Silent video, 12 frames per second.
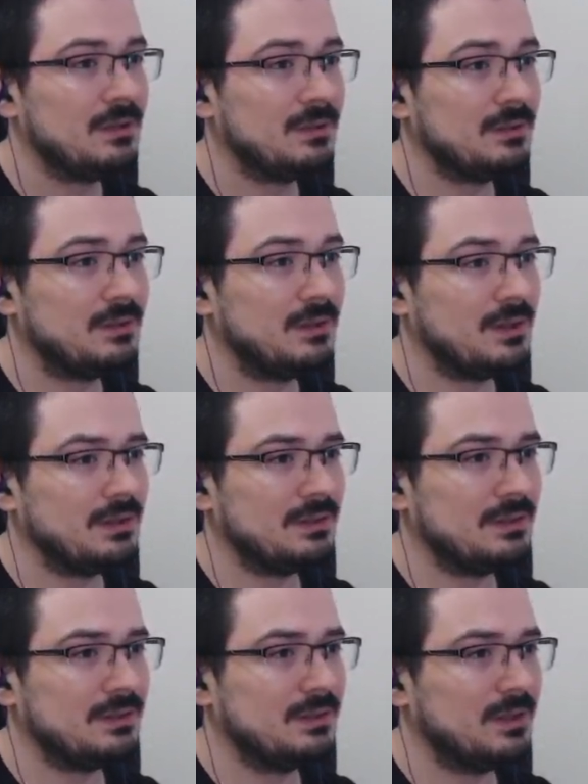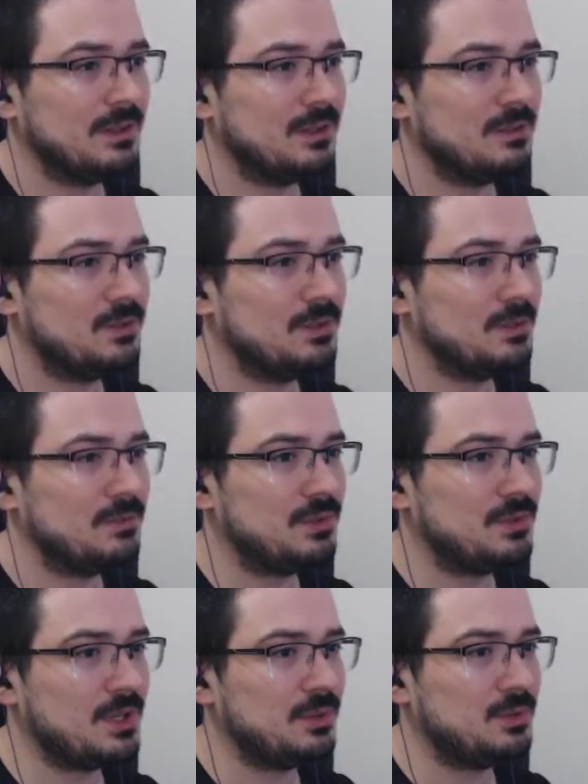that, like, if you
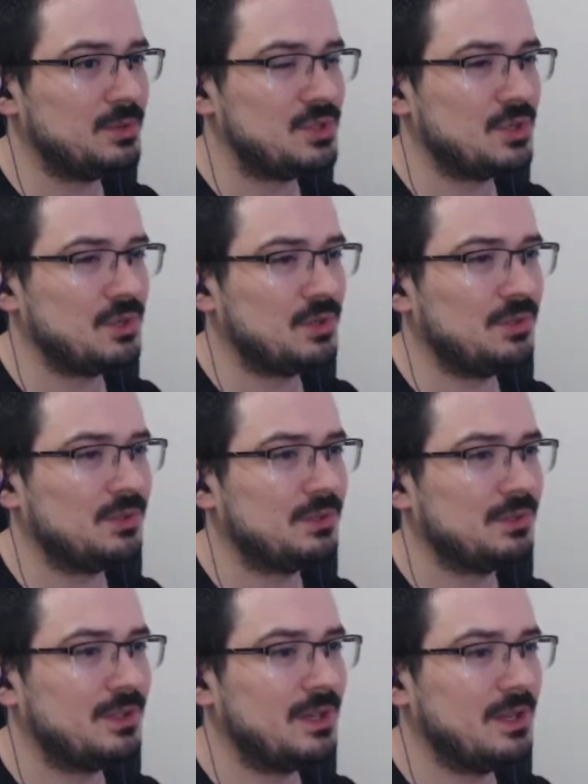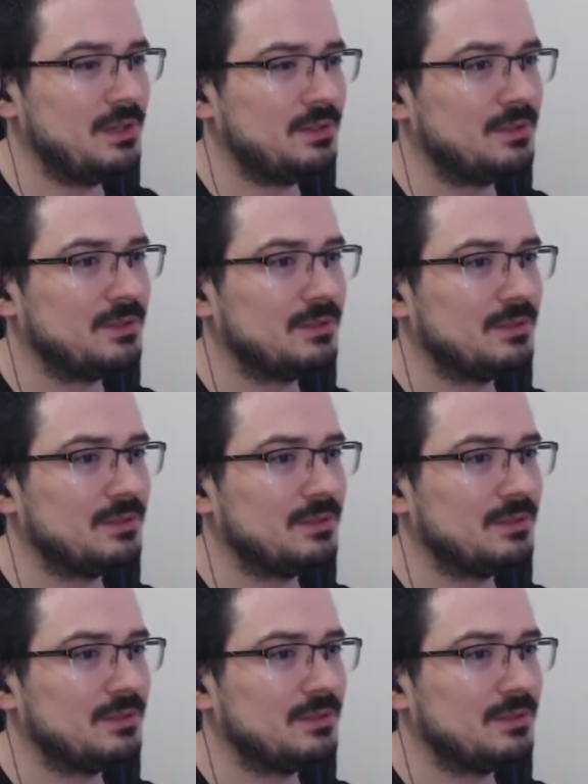try to join late,